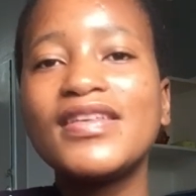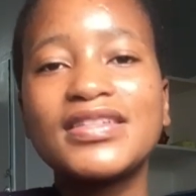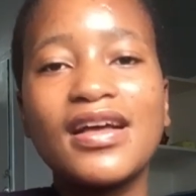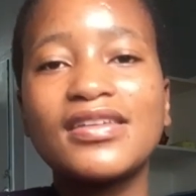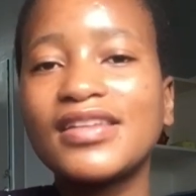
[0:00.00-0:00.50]

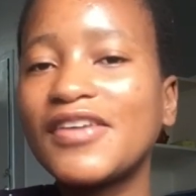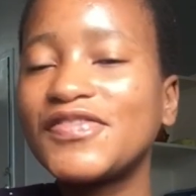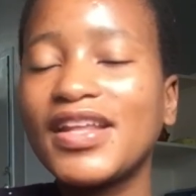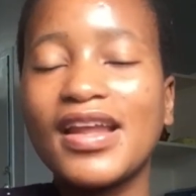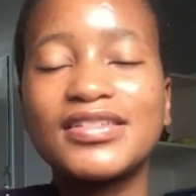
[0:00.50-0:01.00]
This girl
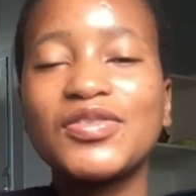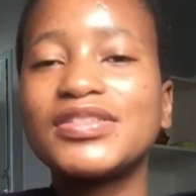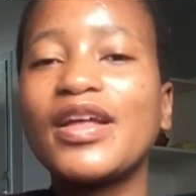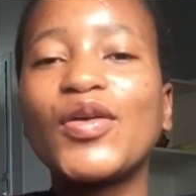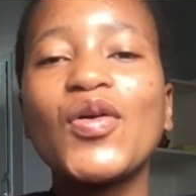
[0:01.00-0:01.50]
laughed at us. She
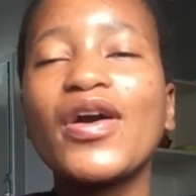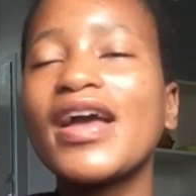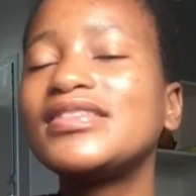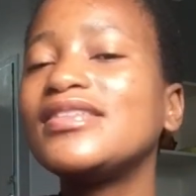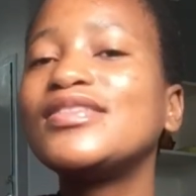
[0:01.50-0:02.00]
was like, yo
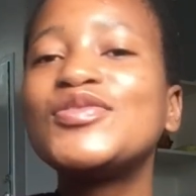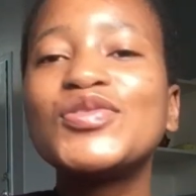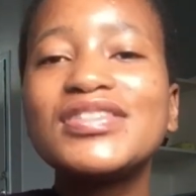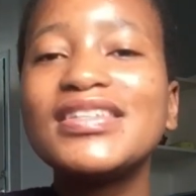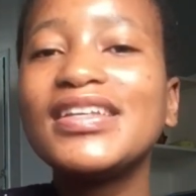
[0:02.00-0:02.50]
guys,
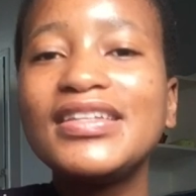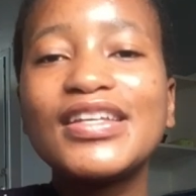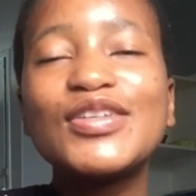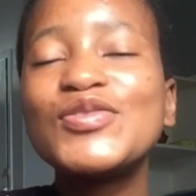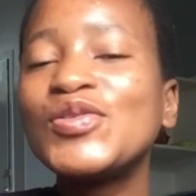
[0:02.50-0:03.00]
didn't
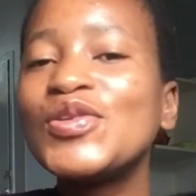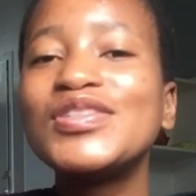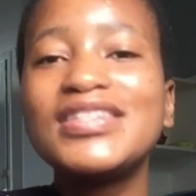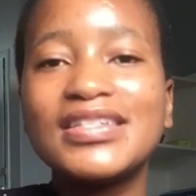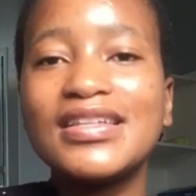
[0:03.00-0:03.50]
you
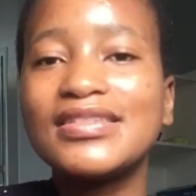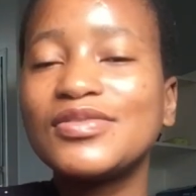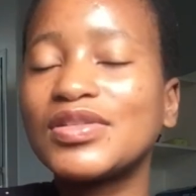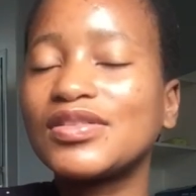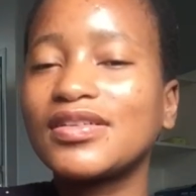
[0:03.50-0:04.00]
notice that
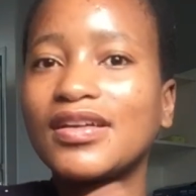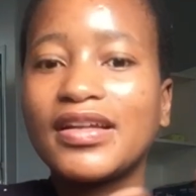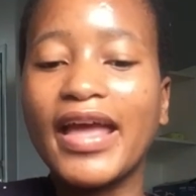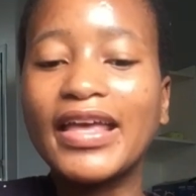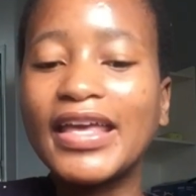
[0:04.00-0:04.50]
it was
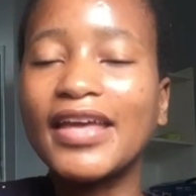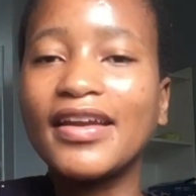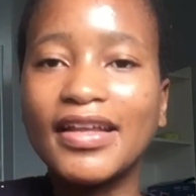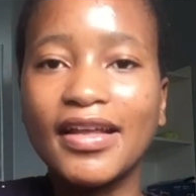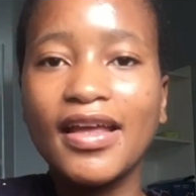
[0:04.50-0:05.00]
like
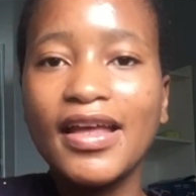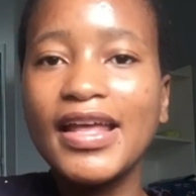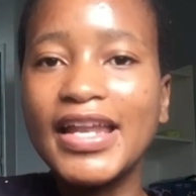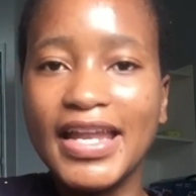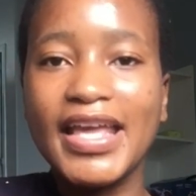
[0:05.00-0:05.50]
getting
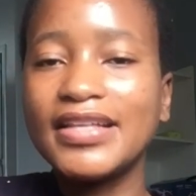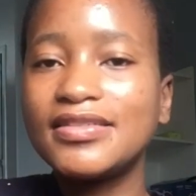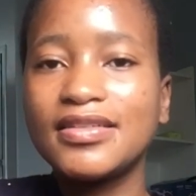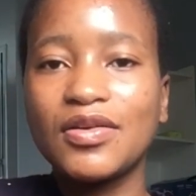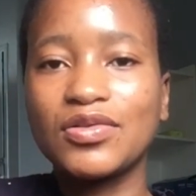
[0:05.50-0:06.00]

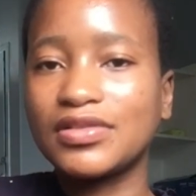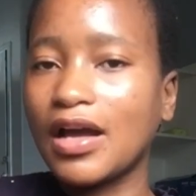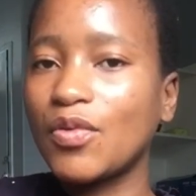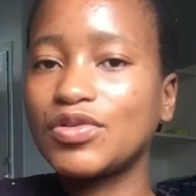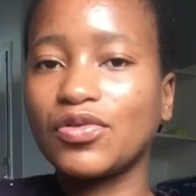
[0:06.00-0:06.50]
late,
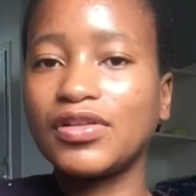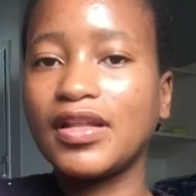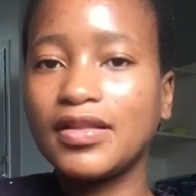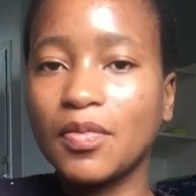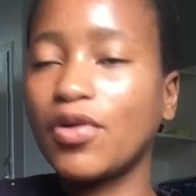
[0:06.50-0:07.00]
because now it's
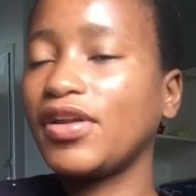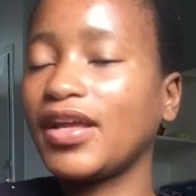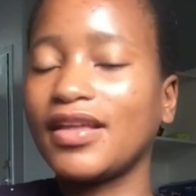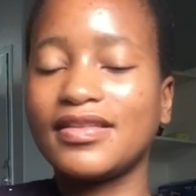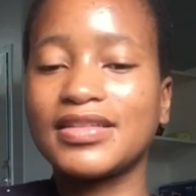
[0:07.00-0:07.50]
already in the
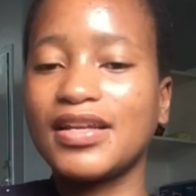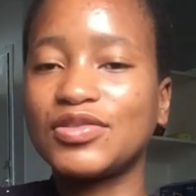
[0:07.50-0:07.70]
morning and the